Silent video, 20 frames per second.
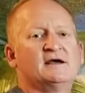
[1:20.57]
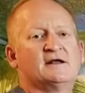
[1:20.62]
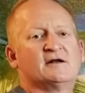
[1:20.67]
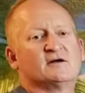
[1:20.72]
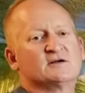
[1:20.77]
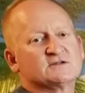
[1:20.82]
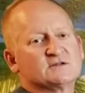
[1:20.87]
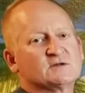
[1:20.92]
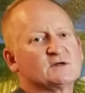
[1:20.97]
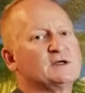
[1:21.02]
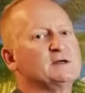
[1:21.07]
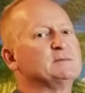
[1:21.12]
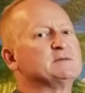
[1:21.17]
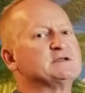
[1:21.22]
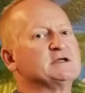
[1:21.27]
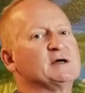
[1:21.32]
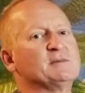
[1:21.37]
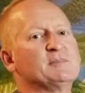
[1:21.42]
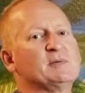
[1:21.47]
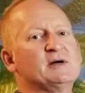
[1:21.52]
It also keeps
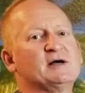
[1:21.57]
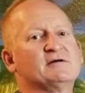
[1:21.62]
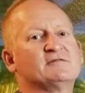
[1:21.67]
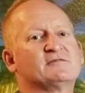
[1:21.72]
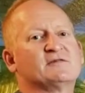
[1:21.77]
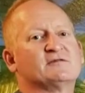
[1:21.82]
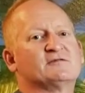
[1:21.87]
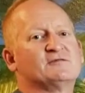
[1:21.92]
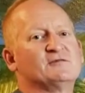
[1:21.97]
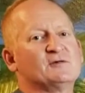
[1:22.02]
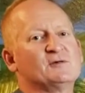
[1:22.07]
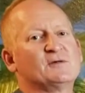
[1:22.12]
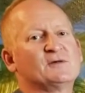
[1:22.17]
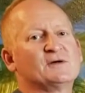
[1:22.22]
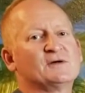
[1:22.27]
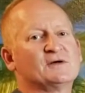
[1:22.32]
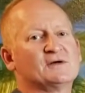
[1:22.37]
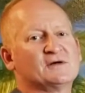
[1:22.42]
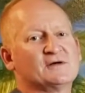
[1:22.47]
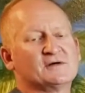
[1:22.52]
you up off the floor
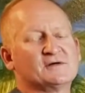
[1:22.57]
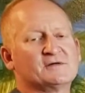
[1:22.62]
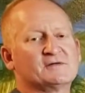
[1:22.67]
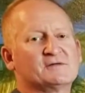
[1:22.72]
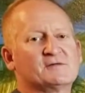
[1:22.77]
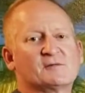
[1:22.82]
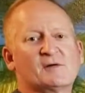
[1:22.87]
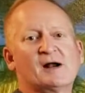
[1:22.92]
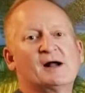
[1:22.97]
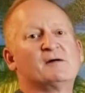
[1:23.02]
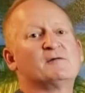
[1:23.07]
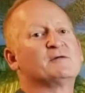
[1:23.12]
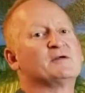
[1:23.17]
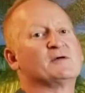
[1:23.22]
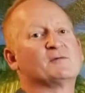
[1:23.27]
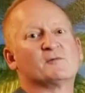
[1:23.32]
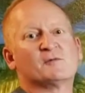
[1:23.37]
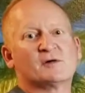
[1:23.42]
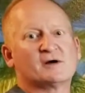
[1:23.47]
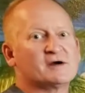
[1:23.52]
or ground
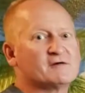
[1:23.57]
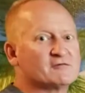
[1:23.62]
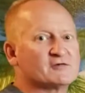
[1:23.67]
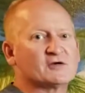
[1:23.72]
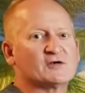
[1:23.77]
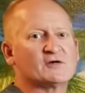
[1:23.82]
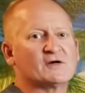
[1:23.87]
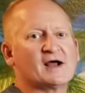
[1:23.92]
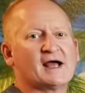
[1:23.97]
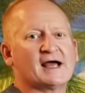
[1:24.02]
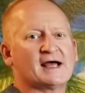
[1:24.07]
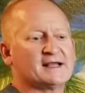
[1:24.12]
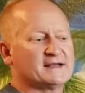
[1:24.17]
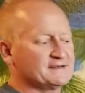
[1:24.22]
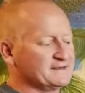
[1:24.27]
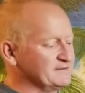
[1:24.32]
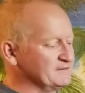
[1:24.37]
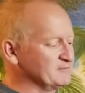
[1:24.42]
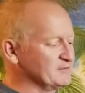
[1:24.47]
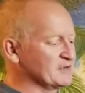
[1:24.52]
or wherever you're
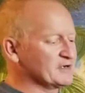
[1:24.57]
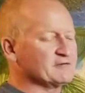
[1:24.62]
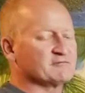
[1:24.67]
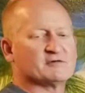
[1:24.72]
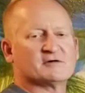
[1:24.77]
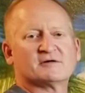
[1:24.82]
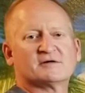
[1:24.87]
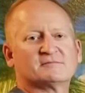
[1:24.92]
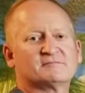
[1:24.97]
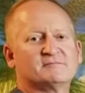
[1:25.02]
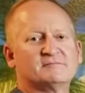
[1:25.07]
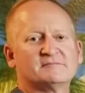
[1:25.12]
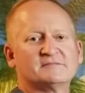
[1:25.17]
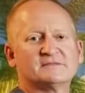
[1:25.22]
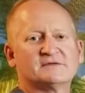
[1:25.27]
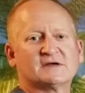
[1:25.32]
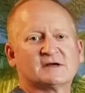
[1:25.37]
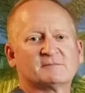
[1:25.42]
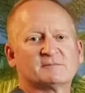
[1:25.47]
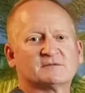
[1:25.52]
at, whatever
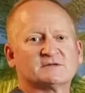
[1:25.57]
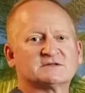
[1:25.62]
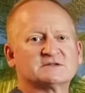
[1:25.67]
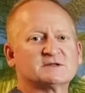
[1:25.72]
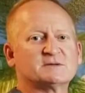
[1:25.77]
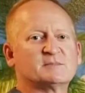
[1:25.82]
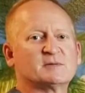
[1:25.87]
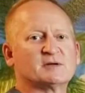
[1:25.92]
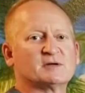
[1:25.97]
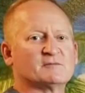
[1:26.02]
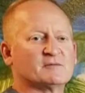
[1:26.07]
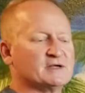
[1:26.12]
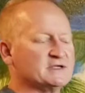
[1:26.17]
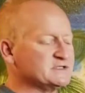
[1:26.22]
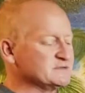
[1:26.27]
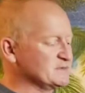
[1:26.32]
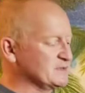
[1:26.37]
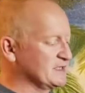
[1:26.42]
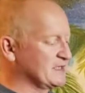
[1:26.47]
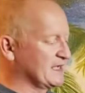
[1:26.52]
type of sleeping
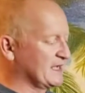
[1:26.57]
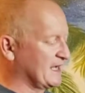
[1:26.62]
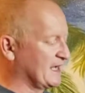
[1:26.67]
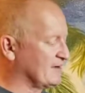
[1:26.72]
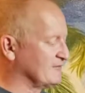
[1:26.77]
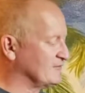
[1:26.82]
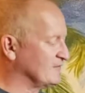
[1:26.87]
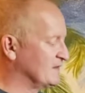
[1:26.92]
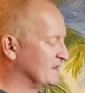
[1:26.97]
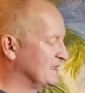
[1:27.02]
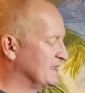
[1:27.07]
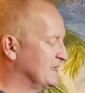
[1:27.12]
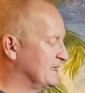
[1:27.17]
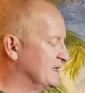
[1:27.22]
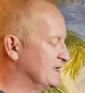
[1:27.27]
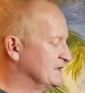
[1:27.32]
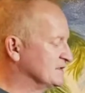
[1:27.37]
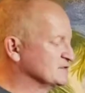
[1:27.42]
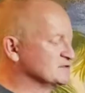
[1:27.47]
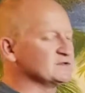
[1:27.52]
arrangement you have,
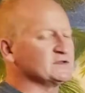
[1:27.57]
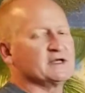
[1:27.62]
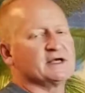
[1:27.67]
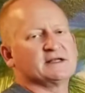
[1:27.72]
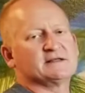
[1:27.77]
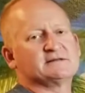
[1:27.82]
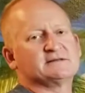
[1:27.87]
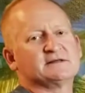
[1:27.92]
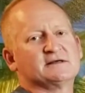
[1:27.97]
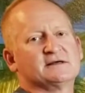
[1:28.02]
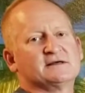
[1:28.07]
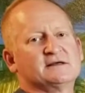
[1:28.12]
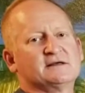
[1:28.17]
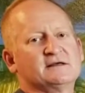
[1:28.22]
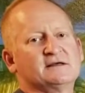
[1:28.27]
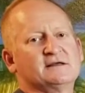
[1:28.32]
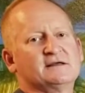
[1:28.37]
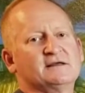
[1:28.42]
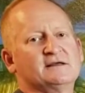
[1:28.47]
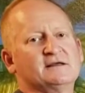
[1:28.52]
so that
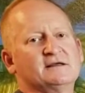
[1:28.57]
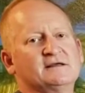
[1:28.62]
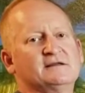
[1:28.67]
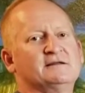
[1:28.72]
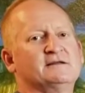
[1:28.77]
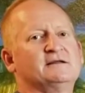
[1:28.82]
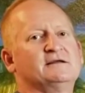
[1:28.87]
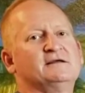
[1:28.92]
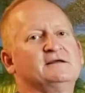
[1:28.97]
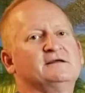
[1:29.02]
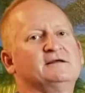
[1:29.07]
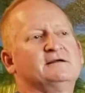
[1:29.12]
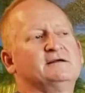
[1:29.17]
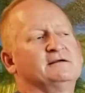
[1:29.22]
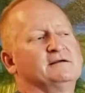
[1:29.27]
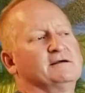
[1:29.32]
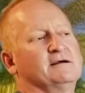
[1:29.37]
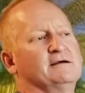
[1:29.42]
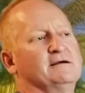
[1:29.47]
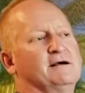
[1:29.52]
in
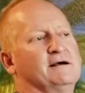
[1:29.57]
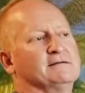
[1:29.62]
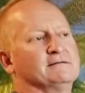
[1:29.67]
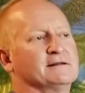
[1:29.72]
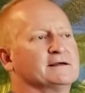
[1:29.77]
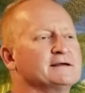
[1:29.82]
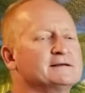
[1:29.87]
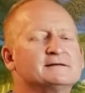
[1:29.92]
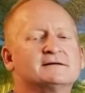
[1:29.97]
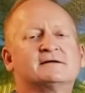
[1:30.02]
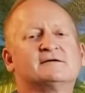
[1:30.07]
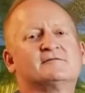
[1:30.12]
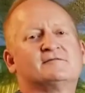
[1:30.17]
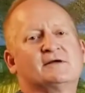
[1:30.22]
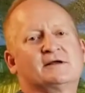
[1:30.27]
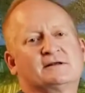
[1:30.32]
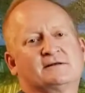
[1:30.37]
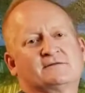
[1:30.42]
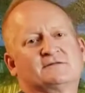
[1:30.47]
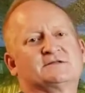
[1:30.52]
the unlikely
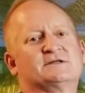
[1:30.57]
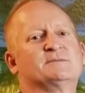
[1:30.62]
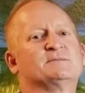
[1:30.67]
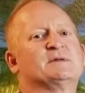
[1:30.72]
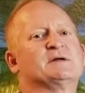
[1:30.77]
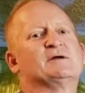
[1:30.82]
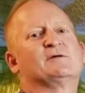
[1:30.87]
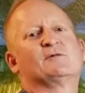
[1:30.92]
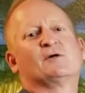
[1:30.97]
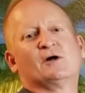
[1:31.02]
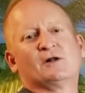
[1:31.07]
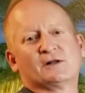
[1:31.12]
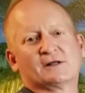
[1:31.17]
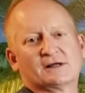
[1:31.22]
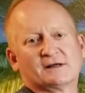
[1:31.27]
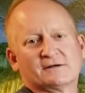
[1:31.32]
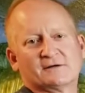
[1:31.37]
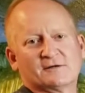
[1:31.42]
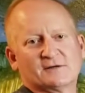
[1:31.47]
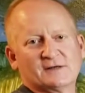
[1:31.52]
event of something crawling
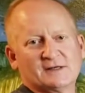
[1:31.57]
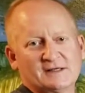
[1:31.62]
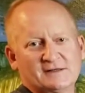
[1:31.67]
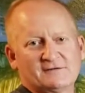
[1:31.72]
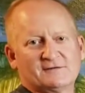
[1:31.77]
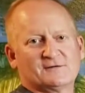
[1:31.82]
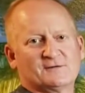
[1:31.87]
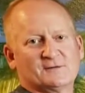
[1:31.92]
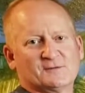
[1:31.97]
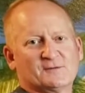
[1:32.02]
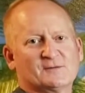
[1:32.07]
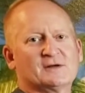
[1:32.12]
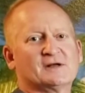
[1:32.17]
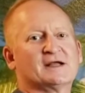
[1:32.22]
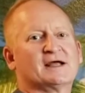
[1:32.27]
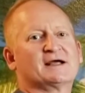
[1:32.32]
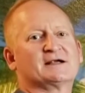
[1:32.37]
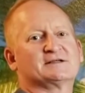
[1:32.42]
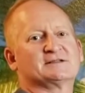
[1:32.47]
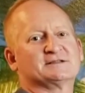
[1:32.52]
underneath you, it
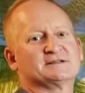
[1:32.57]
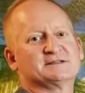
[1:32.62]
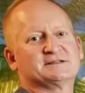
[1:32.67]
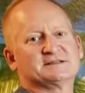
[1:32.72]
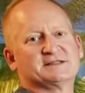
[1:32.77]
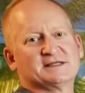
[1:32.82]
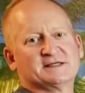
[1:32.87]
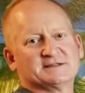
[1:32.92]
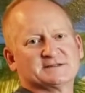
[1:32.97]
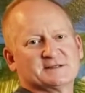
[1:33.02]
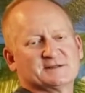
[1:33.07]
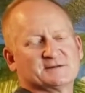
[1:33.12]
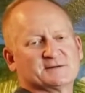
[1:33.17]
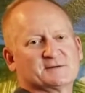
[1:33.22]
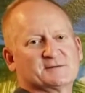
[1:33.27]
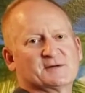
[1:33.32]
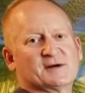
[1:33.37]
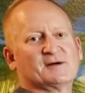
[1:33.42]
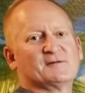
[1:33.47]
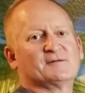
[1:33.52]
actually stays on the
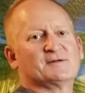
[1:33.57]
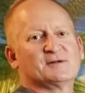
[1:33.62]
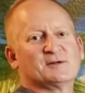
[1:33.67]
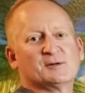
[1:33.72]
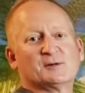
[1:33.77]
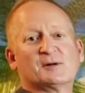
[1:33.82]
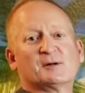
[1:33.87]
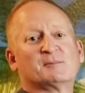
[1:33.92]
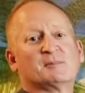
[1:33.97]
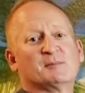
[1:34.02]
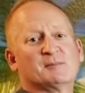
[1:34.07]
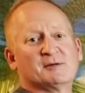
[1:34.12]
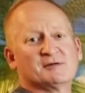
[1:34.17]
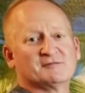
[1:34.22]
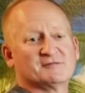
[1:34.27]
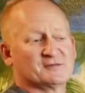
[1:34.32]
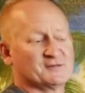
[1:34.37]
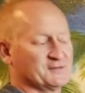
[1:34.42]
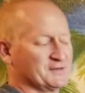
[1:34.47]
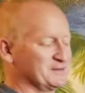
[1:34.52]
ground and you're up
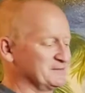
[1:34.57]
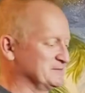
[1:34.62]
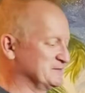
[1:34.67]
above the ground.